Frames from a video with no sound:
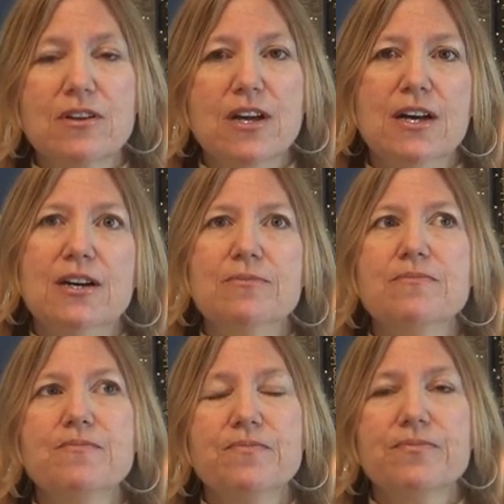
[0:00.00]

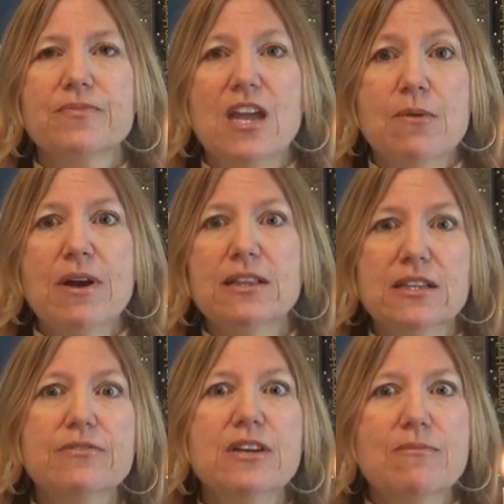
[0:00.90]

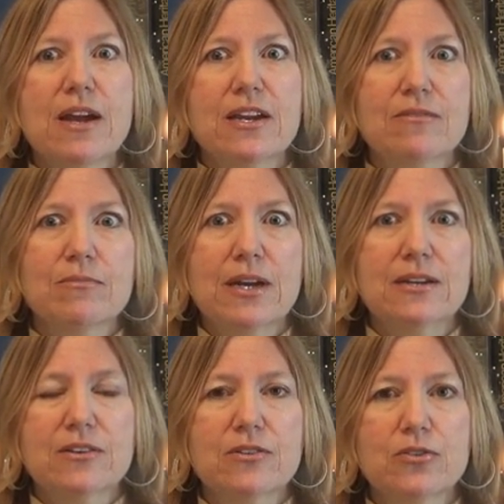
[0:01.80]
my
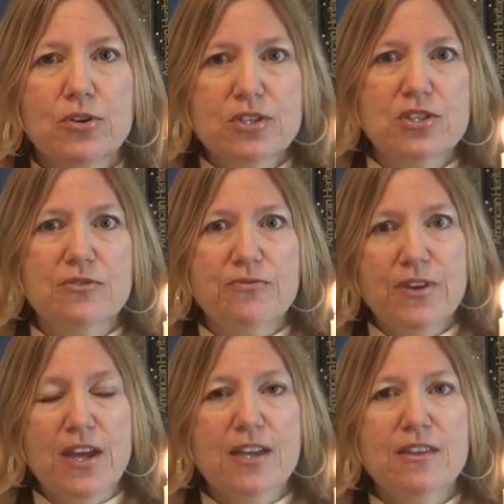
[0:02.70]
Christian
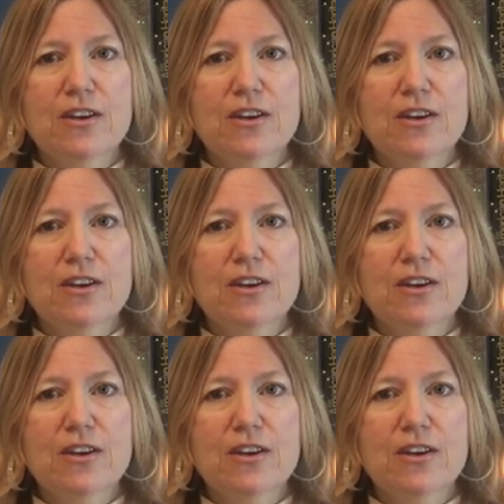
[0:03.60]
faith?